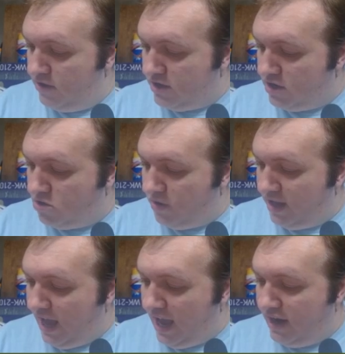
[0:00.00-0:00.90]
You said
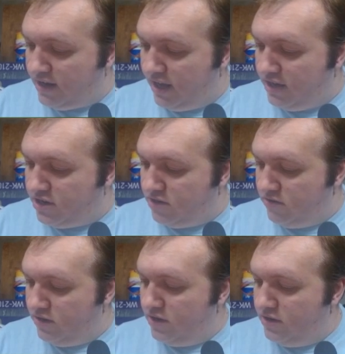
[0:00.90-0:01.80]
28 to hit you.
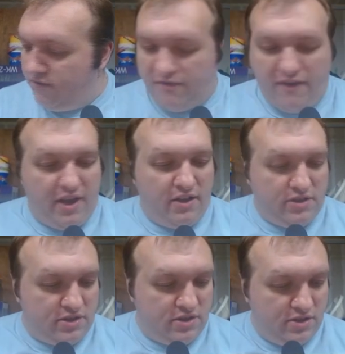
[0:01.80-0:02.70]

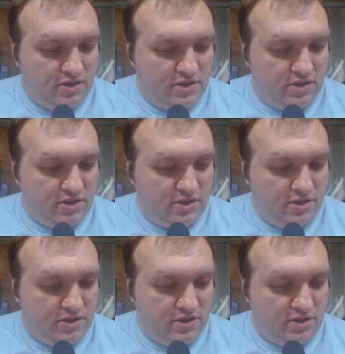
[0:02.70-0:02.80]
Fails.